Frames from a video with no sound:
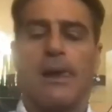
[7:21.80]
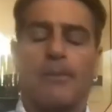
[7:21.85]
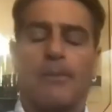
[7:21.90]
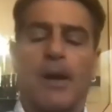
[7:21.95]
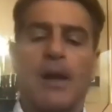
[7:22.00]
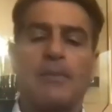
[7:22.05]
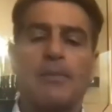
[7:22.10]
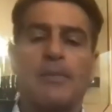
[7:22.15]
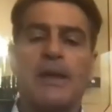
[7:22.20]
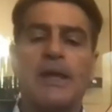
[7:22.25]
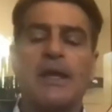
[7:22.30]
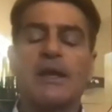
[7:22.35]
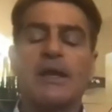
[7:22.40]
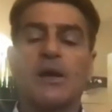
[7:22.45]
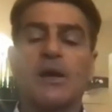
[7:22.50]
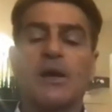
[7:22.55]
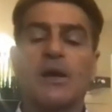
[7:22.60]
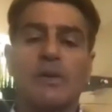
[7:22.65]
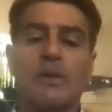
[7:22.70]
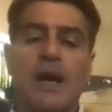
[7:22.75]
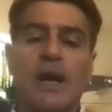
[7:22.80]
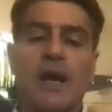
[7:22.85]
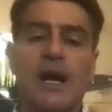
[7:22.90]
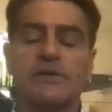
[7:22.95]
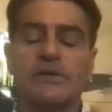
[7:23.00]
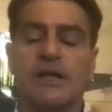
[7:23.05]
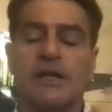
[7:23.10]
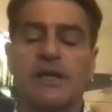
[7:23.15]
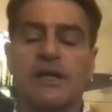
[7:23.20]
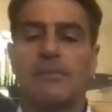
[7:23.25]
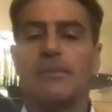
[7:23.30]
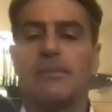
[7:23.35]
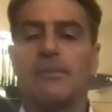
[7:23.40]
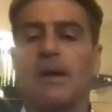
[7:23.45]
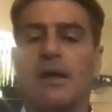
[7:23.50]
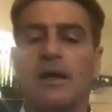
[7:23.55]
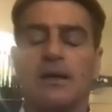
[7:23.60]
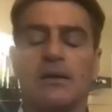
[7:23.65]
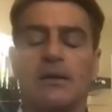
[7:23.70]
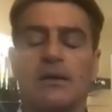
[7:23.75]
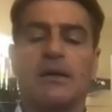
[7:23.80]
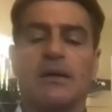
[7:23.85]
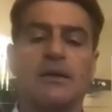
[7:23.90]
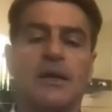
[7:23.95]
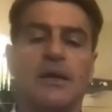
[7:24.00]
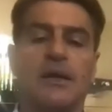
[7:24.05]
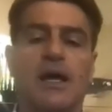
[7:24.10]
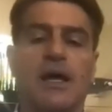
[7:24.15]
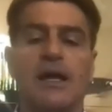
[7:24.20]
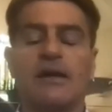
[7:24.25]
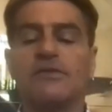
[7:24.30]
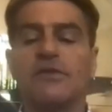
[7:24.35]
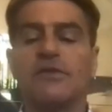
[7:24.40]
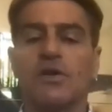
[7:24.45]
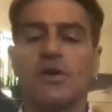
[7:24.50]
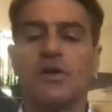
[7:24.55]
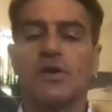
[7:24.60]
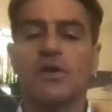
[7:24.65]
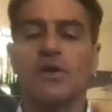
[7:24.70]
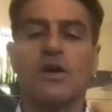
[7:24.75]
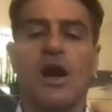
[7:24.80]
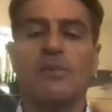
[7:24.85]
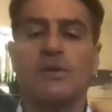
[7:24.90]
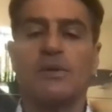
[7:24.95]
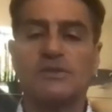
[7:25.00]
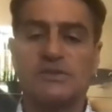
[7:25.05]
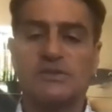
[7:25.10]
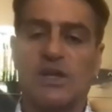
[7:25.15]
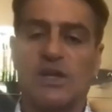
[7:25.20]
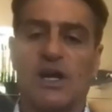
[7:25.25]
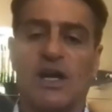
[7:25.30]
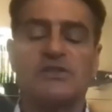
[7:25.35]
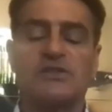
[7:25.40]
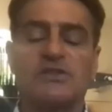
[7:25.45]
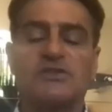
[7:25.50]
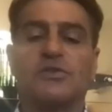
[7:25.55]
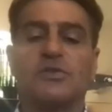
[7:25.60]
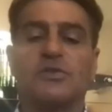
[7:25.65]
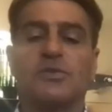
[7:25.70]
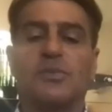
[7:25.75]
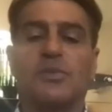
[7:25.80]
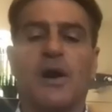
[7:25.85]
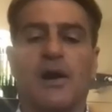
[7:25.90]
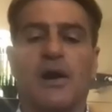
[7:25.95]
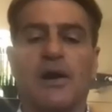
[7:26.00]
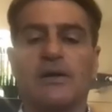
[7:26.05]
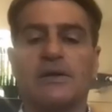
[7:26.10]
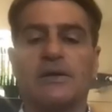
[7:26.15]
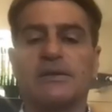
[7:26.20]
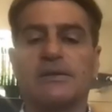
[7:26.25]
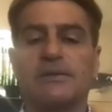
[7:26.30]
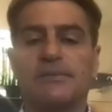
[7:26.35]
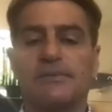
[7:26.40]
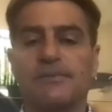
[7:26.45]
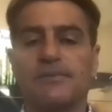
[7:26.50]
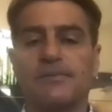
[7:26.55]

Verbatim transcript: by being around them, a lot of your karma starts to burn.